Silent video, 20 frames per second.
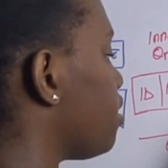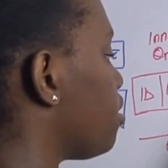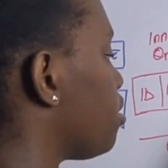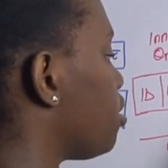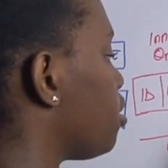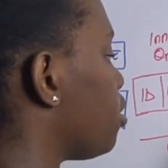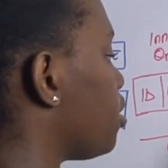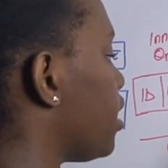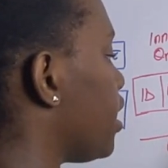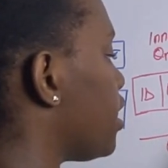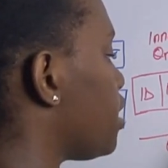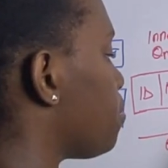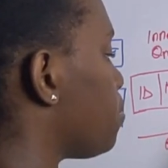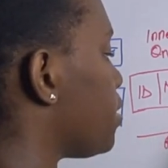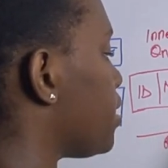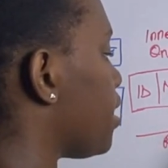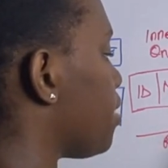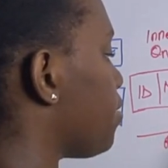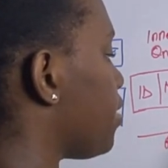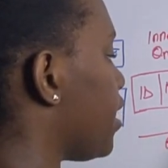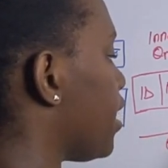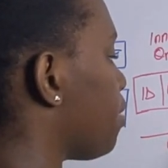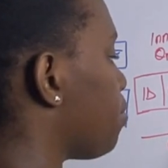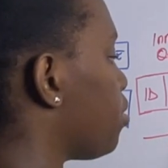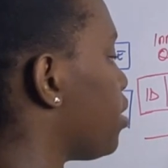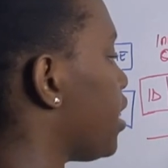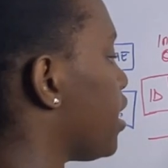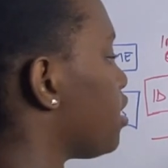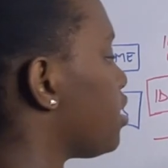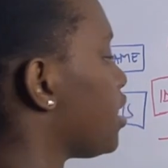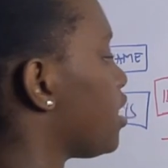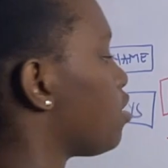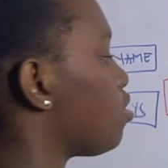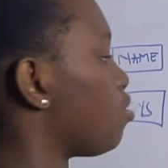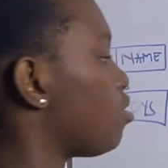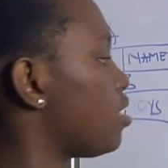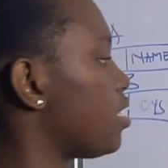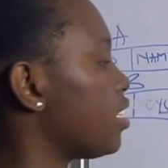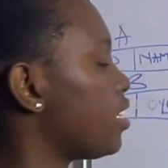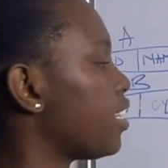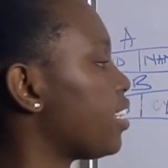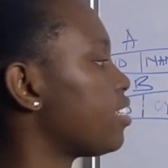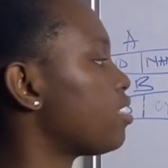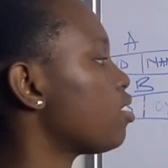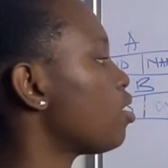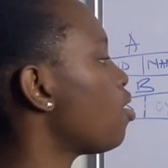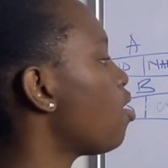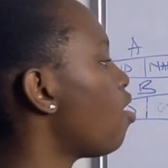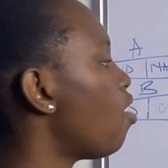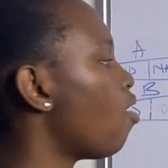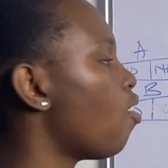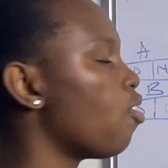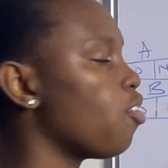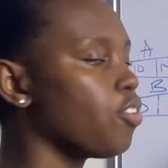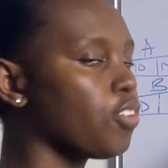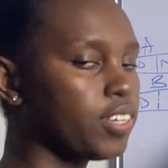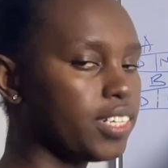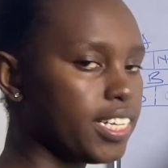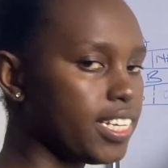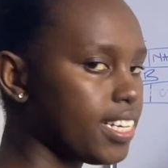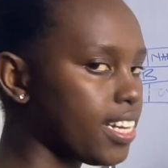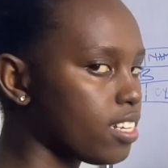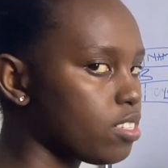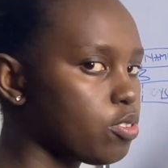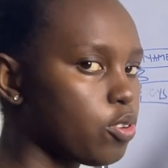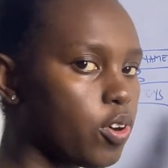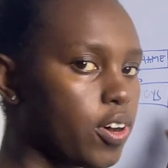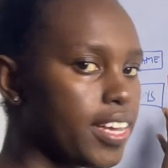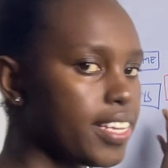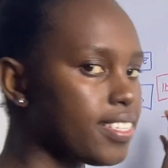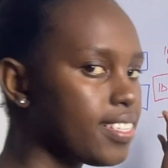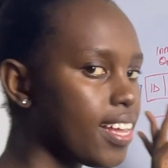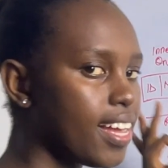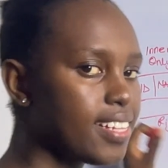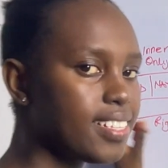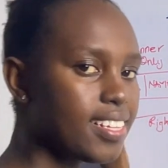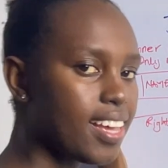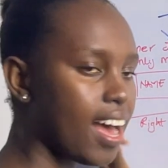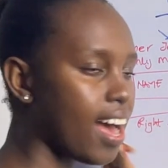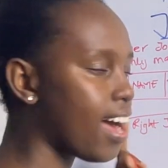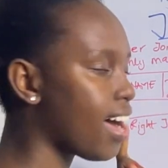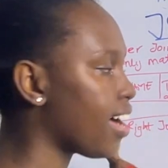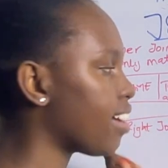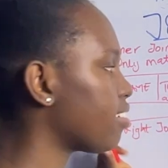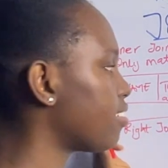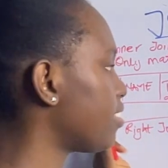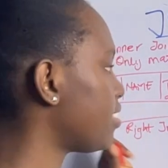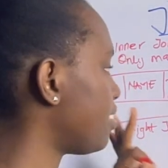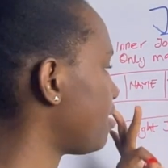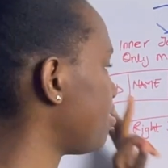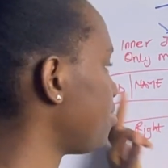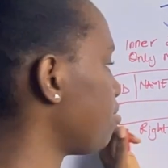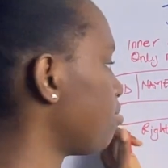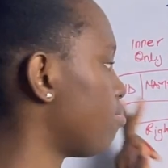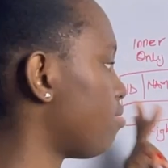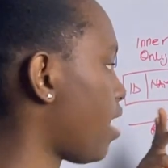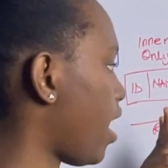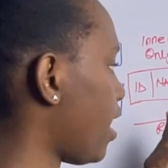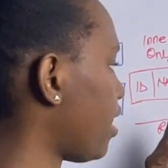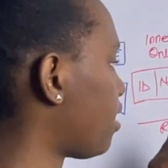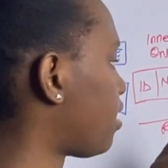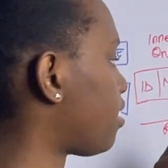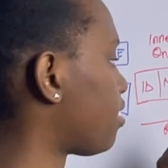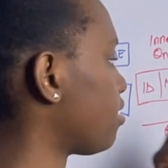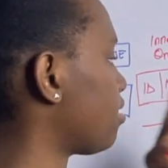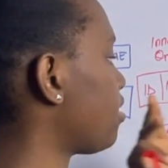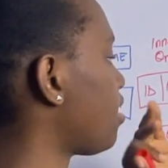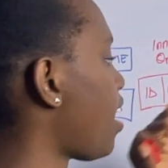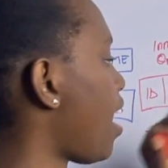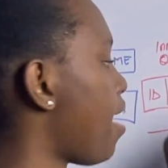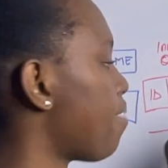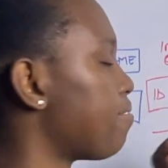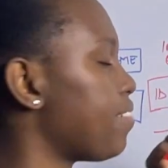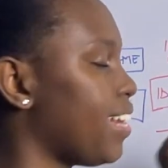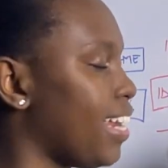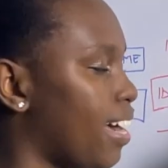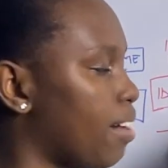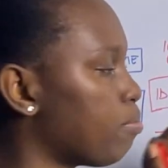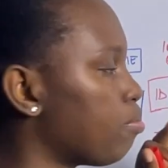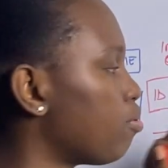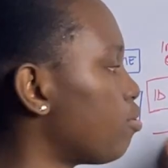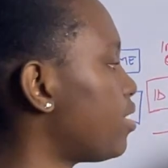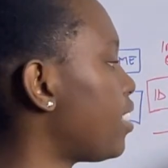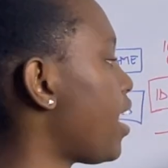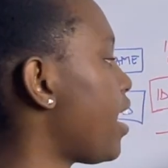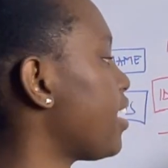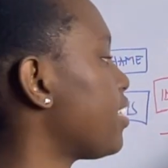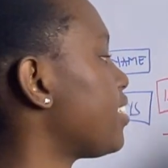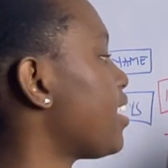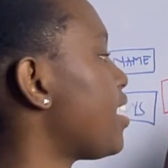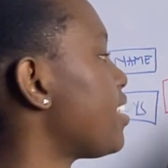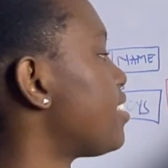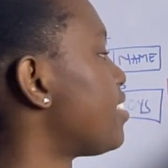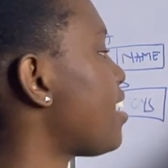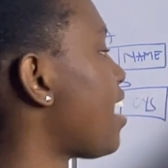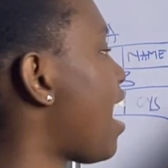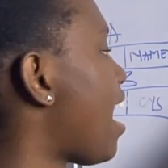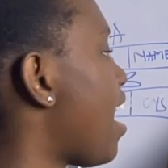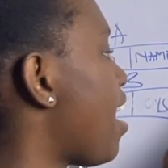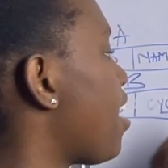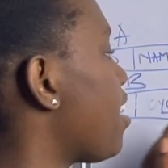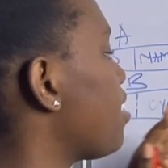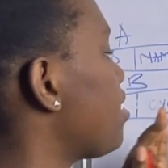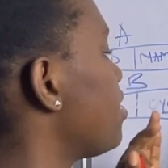So let's put available here just to say that only the toys that are like available, like that are